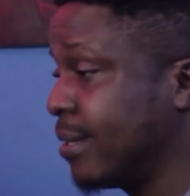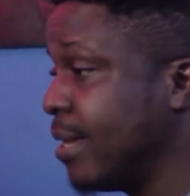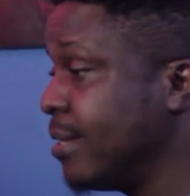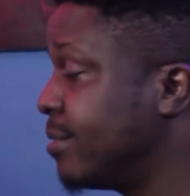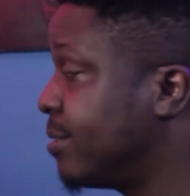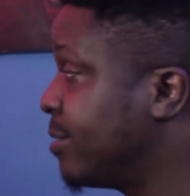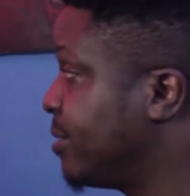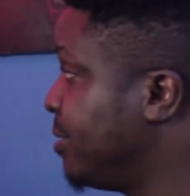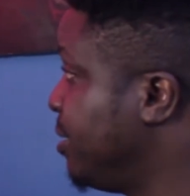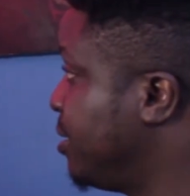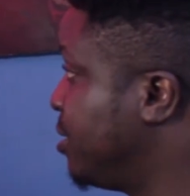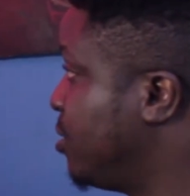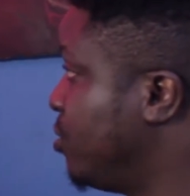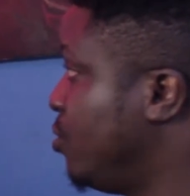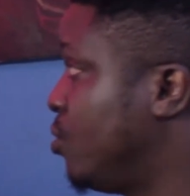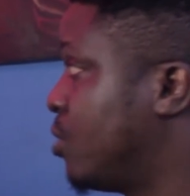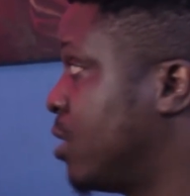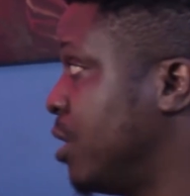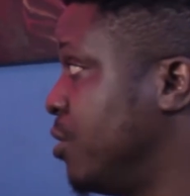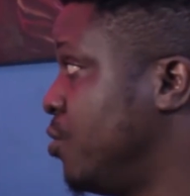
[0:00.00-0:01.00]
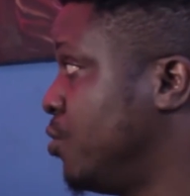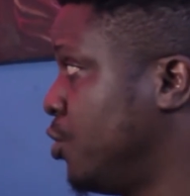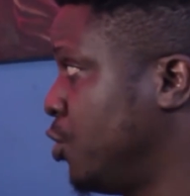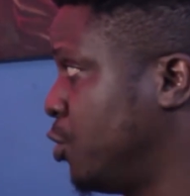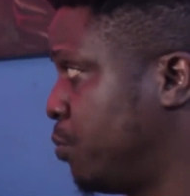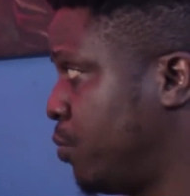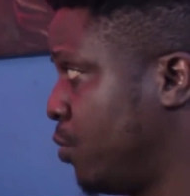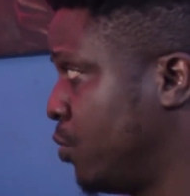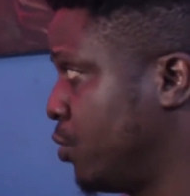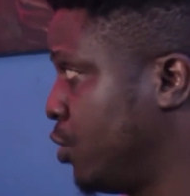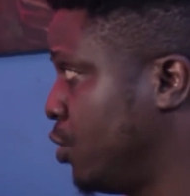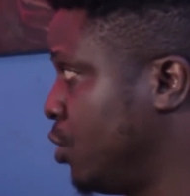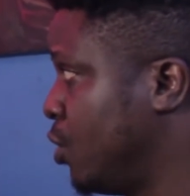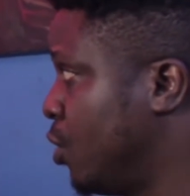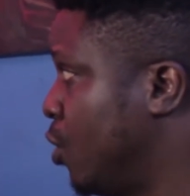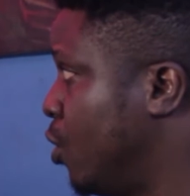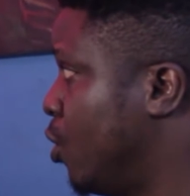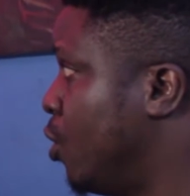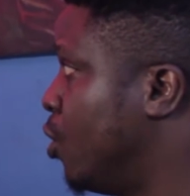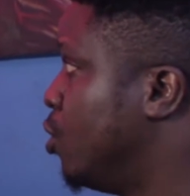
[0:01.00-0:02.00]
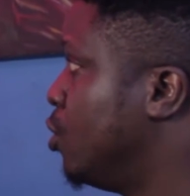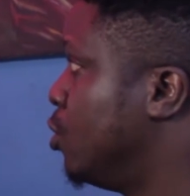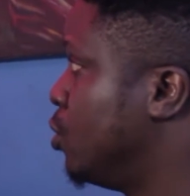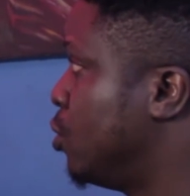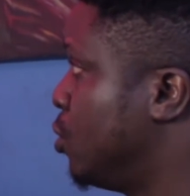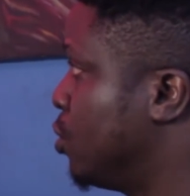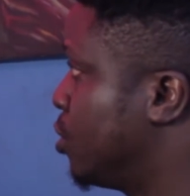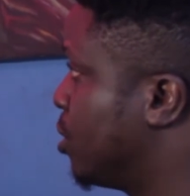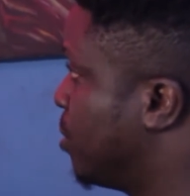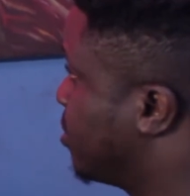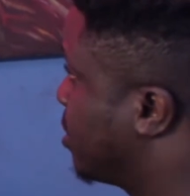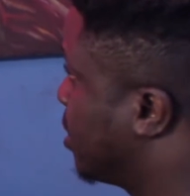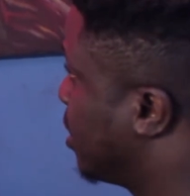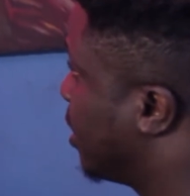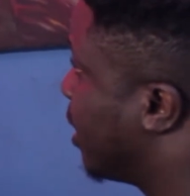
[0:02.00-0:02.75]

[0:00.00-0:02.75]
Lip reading: test it. You can use this procedure, do something